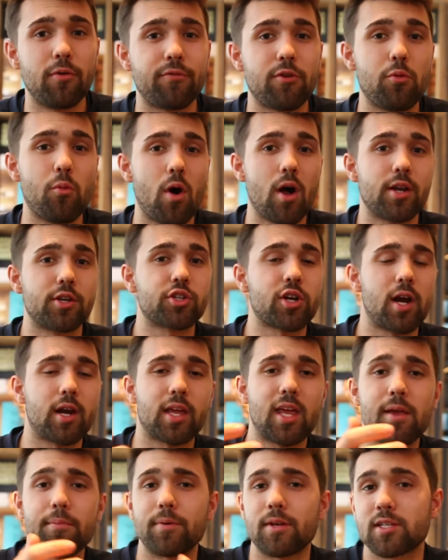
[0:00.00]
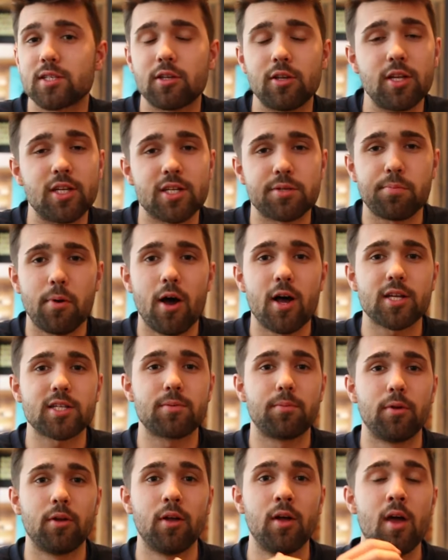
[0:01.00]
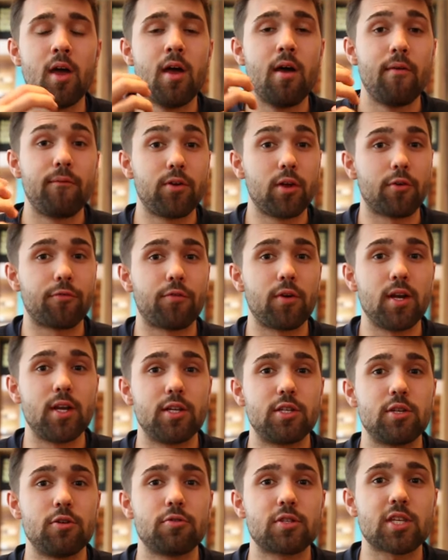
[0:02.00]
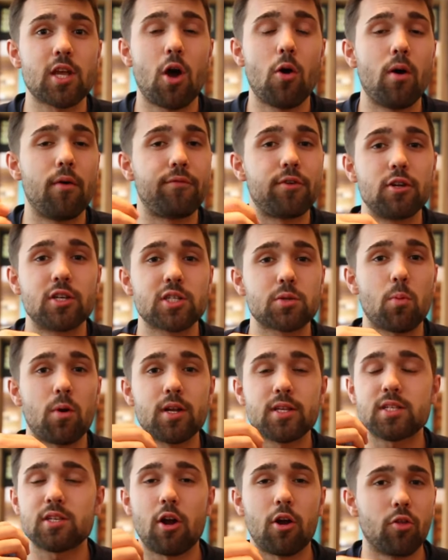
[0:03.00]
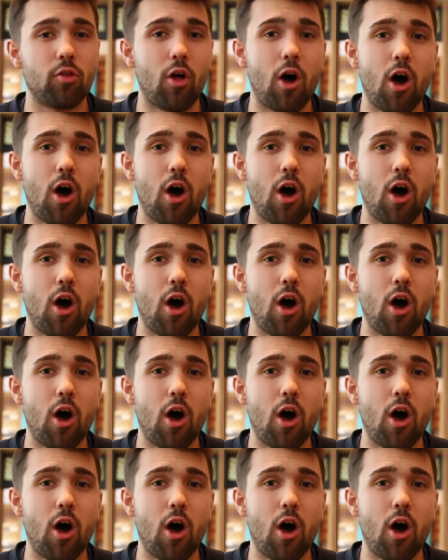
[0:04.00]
If you want to try to keep it as clean as possible, feel free to do so. If you just want to start